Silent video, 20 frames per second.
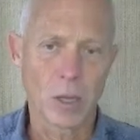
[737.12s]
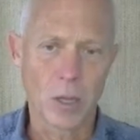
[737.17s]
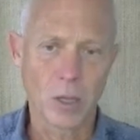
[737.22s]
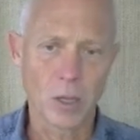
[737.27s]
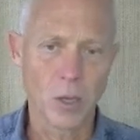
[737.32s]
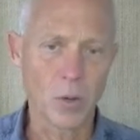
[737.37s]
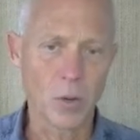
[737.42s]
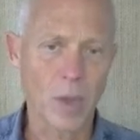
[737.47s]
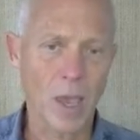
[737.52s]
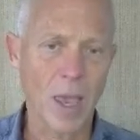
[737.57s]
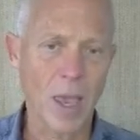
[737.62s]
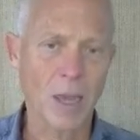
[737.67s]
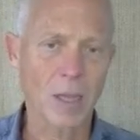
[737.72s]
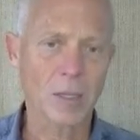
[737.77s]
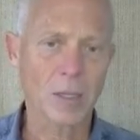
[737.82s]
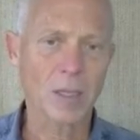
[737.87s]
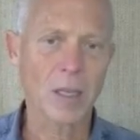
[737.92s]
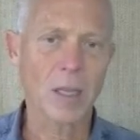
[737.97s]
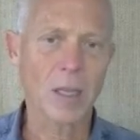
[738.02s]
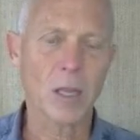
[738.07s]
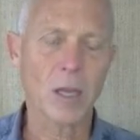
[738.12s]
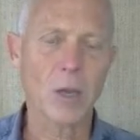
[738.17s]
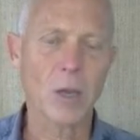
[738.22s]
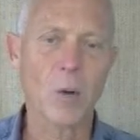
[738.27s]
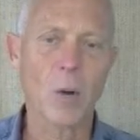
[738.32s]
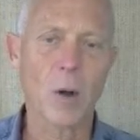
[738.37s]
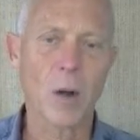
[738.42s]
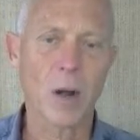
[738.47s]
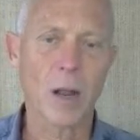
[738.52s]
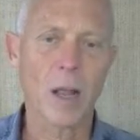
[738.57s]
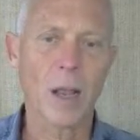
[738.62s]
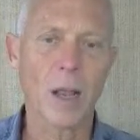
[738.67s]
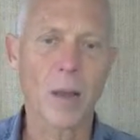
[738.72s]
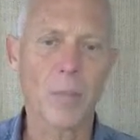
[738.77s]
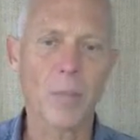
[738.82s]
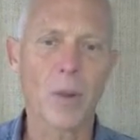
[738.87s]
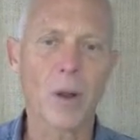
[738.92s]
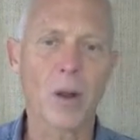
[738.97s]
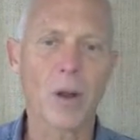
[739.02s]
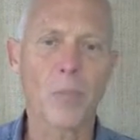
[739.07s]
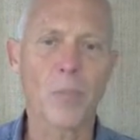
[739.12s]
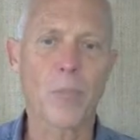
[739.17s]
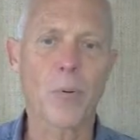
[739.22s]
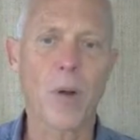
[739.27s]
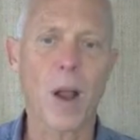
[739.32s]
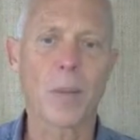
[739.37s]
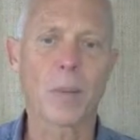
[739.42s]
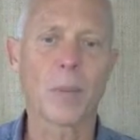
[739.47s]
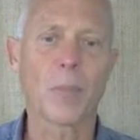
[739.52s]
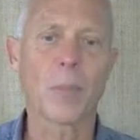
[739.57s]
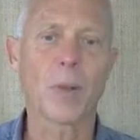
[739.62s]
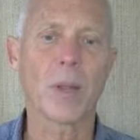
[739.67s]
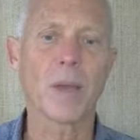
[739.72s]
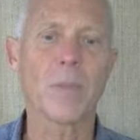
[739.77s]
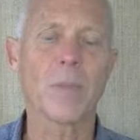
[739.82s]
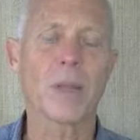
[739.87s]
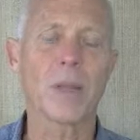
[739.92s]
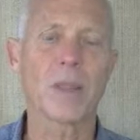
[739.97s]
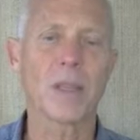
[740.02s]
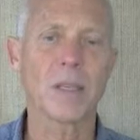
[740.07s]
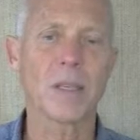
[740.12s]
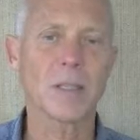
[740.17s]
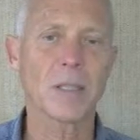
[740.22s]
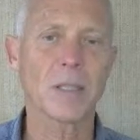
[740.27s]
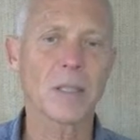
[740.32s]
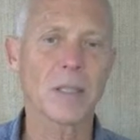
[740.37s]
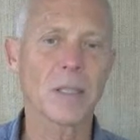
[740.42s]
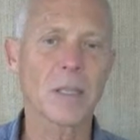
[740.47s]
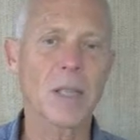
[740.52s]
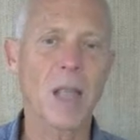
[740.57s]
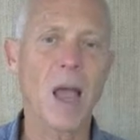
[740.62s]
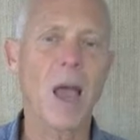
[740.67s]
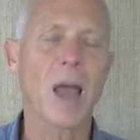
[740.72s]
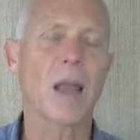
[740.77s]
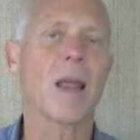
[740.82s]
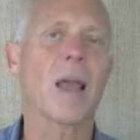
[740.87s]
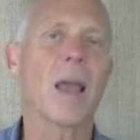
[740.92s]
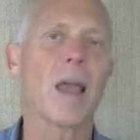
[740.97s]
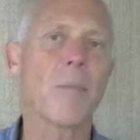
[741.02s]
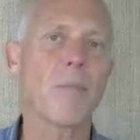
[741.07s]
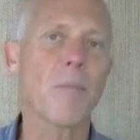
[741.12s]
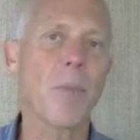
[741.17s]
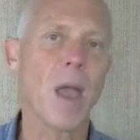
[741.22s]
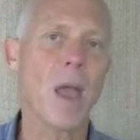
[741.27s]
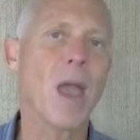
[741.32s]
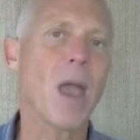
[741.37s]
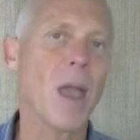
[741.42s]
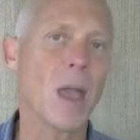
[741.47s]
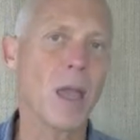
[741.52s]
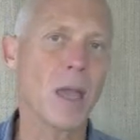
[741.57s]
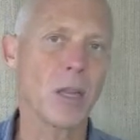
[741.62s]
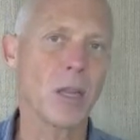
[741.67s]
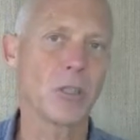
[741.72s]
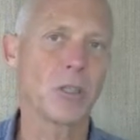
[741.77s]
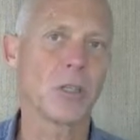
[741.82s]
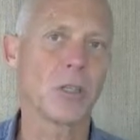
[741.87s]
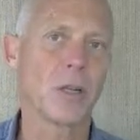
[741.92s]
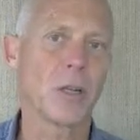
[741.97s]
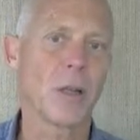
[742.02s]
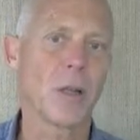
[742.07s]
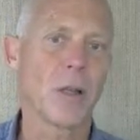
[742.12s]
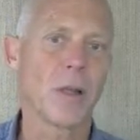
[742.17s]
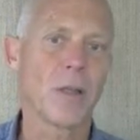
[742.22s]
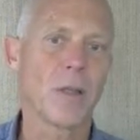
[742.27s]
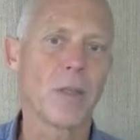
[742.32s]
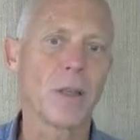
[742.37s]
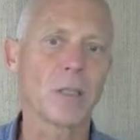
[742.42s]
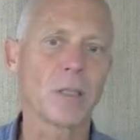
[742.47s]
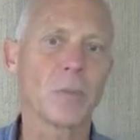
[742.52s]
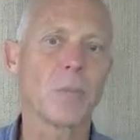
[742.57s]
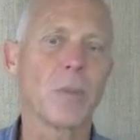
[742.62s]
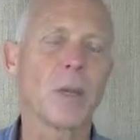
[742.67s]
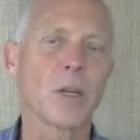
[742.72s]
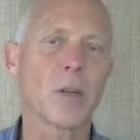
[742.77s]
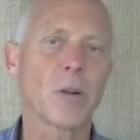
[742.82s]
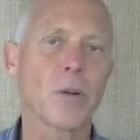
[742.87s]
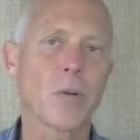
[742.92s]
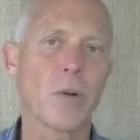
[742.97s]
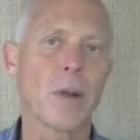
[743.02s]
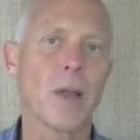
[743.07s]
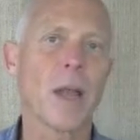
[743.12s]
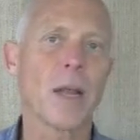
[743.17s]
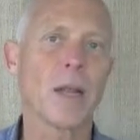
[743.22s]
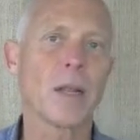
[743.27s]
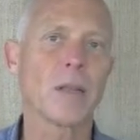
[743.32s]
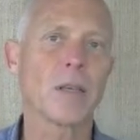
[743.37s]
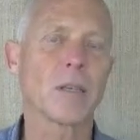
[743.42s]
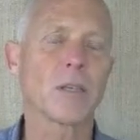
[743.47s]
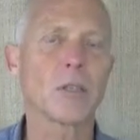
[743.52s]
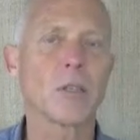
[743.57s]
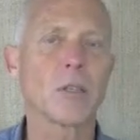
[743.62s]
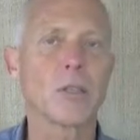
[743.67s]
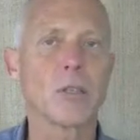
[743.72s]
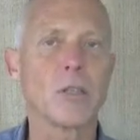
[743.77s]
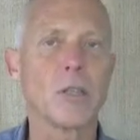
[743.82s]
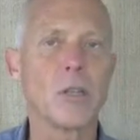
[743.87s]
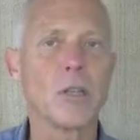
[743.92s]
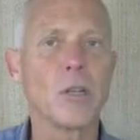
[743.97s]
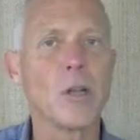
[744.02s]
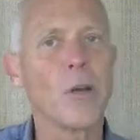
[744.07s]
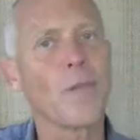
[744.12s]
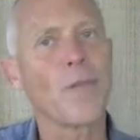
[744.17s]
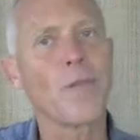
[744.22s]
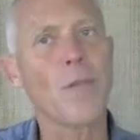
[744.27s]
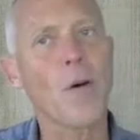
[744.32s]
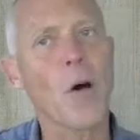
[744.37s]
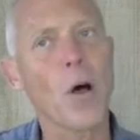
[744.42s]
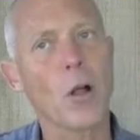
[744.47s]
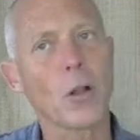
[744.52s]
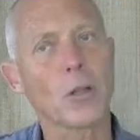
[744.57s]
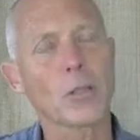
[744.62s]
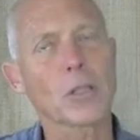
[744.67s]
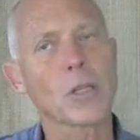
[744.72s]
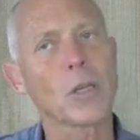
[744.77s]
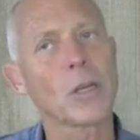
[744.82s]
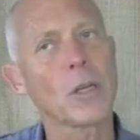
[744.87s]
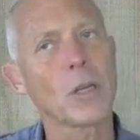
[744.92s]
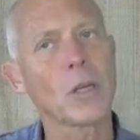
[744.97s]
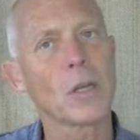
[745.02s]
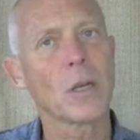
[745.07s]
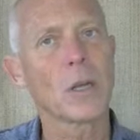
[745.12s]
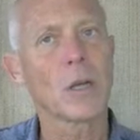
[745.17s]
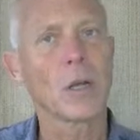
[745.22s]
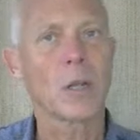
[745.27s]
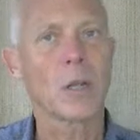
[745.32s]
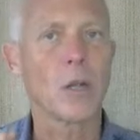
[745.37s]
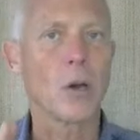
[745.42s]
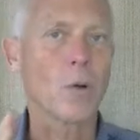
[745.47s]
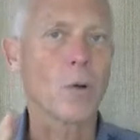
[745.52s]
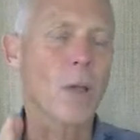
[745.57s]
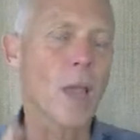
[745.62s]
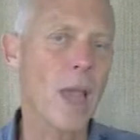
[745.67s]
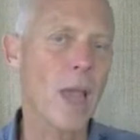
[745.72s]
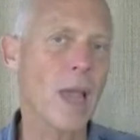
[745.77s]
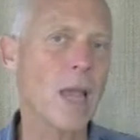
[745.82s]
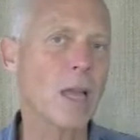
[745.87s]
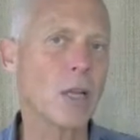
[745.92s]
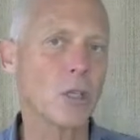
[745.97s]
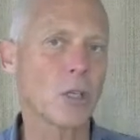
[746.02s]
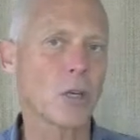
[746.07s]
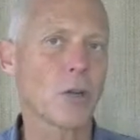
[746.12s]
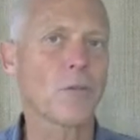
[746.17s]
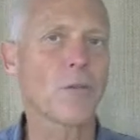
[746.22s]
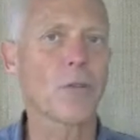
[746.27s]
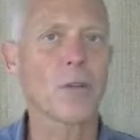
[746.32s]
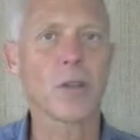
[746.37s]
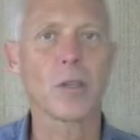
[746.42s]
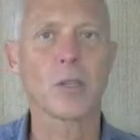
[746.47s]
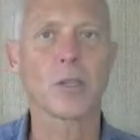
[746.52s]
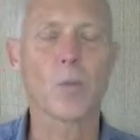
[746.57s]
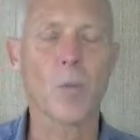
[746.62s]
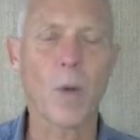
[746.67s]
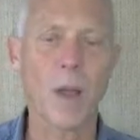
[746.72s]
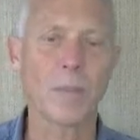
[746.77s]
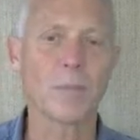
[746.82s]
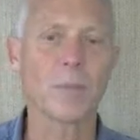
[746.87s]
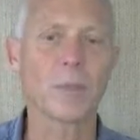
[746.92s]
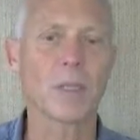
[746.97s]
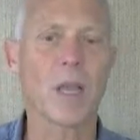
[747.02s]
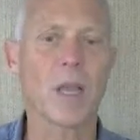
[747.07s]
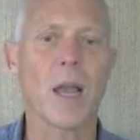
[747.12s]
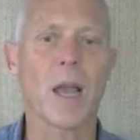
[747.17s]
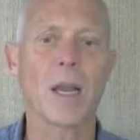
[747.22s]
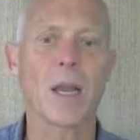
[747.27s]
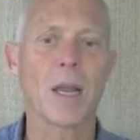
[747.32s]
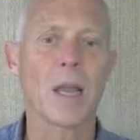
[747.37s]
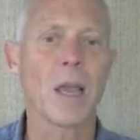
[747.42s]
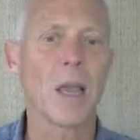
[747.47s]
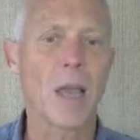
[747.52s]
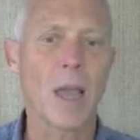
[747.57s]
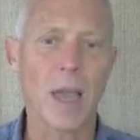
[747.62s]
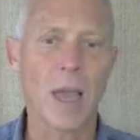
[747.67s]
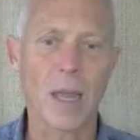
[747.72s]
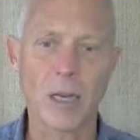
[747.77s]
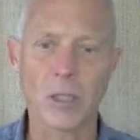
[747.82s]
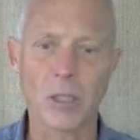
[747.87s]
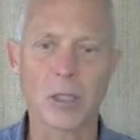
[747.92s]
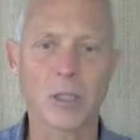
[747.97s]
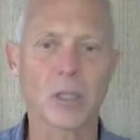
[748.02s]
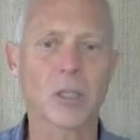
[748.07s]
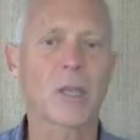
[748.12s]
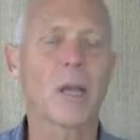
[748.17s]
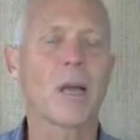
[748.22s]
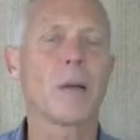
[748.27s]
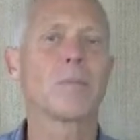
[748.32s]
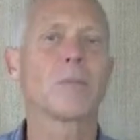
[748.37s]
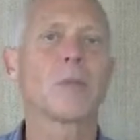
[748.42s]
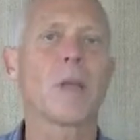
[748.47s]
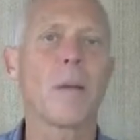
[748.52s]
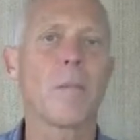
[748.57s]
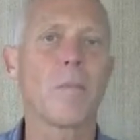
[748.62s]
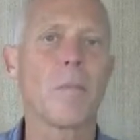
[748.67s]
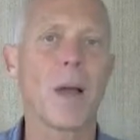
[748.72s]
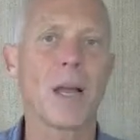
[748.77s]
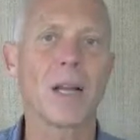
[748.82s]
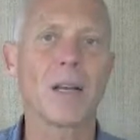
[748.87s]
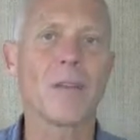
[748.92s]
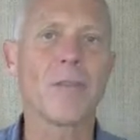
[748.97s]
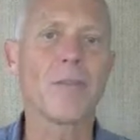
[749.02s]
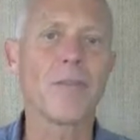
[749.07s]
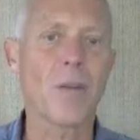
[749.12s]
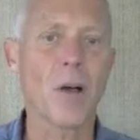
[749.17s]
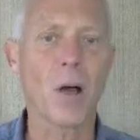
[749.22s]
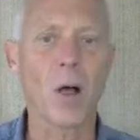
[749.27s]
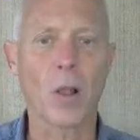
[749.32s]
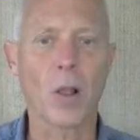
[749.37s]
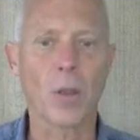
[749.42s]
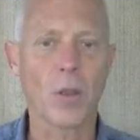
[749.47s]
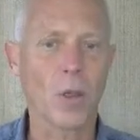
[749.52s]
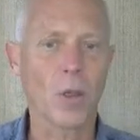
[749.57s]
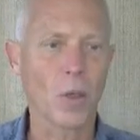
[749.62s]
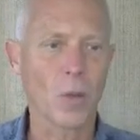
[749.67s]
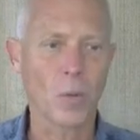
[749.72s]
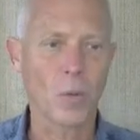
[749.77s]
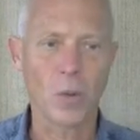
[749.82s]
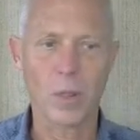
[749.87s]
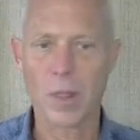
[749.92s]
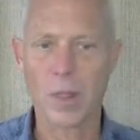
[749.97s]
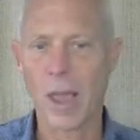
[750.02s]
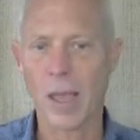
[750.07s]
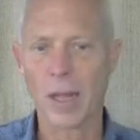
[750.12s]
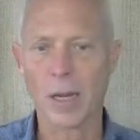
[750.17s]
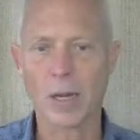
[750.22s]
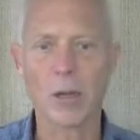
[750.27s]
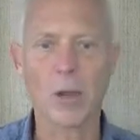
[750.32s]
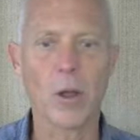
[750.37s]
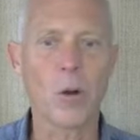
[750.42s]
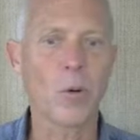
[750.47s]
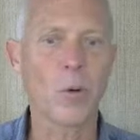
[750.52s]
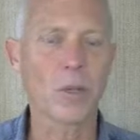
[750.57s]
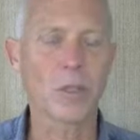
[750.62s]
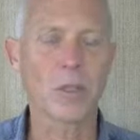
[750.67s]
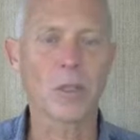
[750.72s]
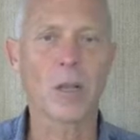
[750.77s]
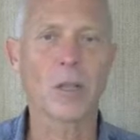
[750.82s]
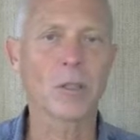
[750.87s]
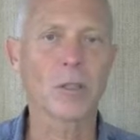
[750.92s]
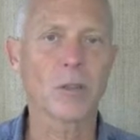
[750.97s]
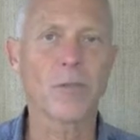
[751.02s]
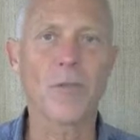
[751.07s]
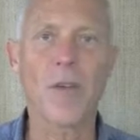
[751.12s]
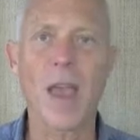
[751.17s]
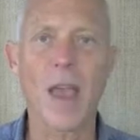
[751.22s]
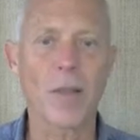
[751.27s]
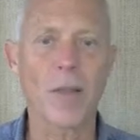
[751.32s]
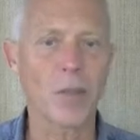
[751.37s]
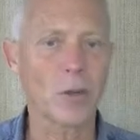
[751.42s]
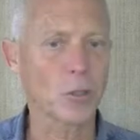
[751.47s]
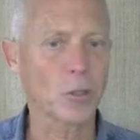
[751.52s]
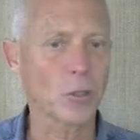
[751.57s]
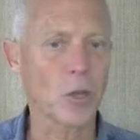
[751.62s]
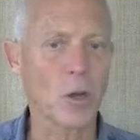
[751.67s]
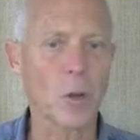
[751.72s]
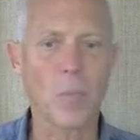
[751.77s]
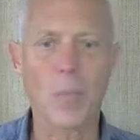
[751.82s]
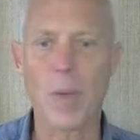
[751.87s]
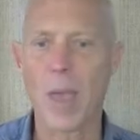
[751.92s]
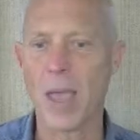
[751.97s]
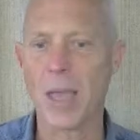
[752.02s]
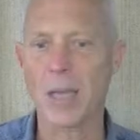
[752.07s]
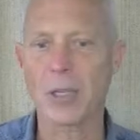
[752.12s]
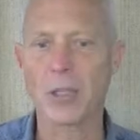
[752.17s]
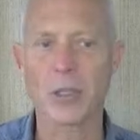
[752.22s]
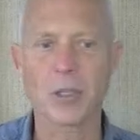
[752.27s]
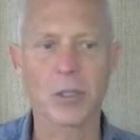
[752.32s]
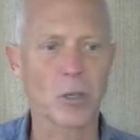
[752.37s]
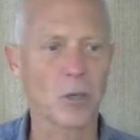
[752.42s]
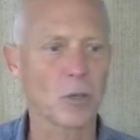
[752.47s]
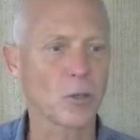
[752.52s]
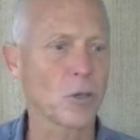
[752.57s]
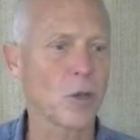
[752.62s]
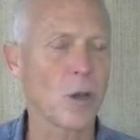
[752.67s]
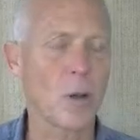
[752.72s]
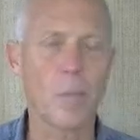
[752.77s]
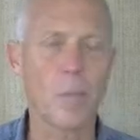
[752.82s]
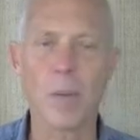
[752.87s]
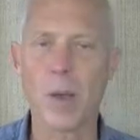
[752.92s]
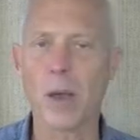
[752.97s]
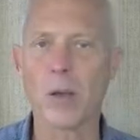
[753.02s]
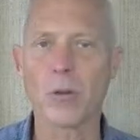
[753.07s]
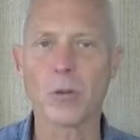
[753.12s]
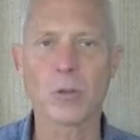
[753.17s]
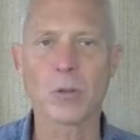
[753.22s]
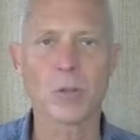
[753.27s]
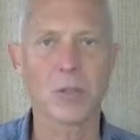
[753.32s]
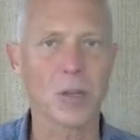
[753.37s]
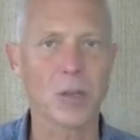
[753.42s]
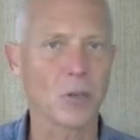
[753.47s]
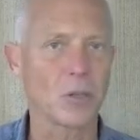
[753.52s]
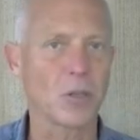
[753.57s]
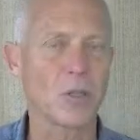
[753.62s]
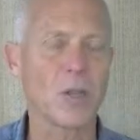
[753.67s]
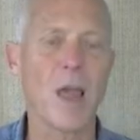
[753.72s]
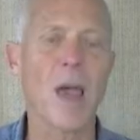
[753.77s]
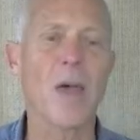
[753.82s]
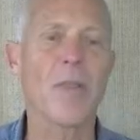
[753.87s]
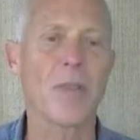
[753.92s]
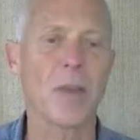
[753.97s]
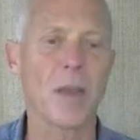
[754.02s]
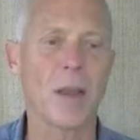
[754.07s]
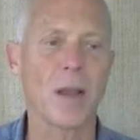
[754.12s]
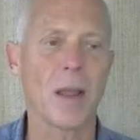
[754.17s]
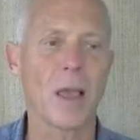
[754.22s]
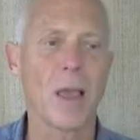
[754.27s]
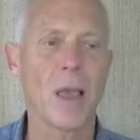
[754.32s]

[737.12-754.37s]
you can't see the URL up here probably, but this is not a page that's been created. This is the default location for this website, and it just comes up by default with like no results found. There's no pages, there's no posts, there's nothing.